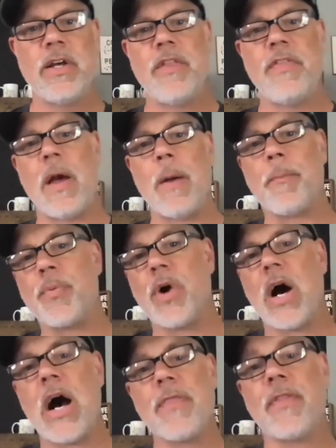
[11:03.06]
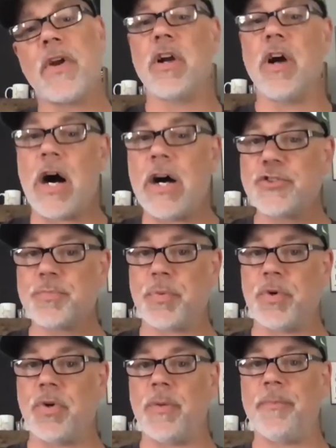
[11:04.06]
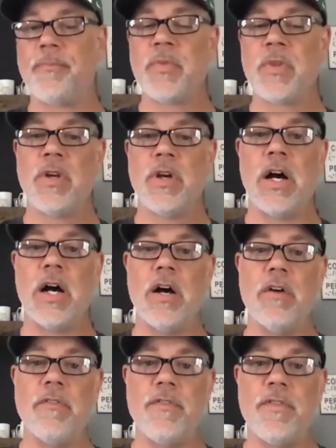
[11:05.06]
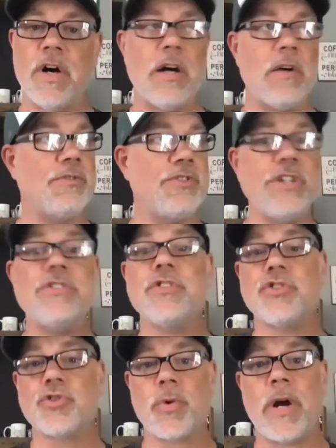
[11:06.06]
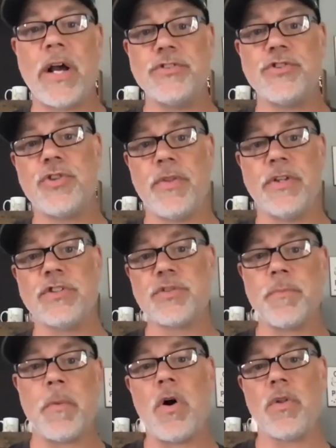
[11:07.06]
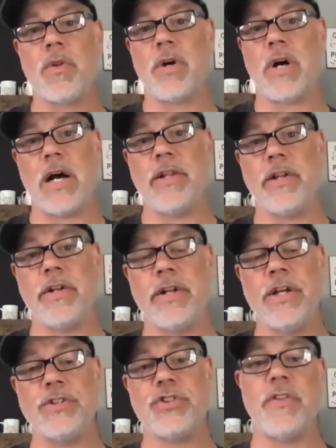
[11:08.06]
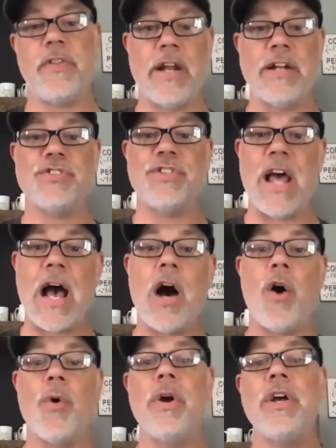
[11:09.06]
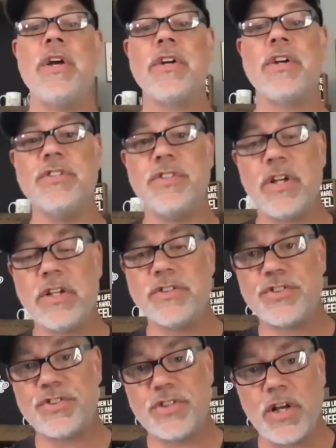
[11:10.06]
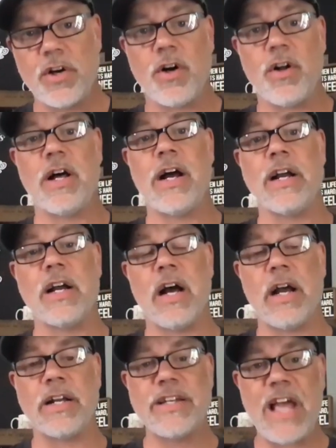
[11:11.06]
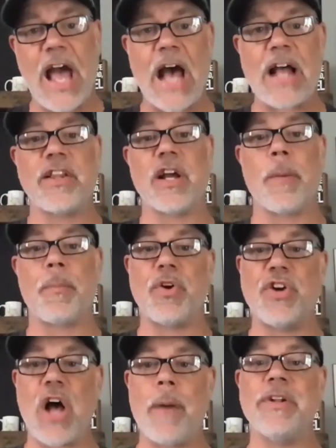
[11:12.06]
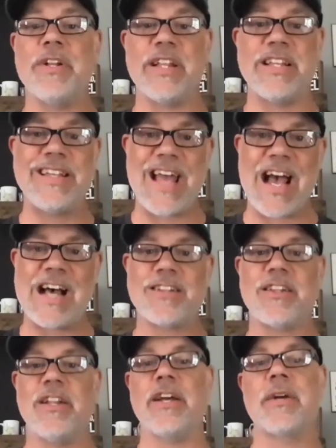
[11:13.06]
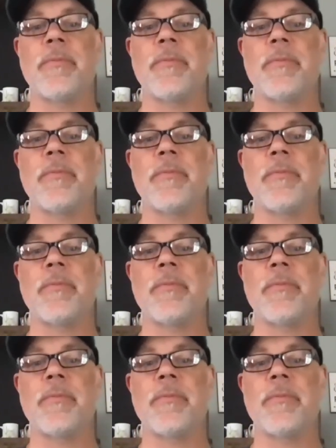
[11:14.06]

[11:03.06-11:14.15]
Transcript: that brought the gospel of, of Jesus Christ to this small little island nation that is now still a, a Catholic, a predominantly Catholic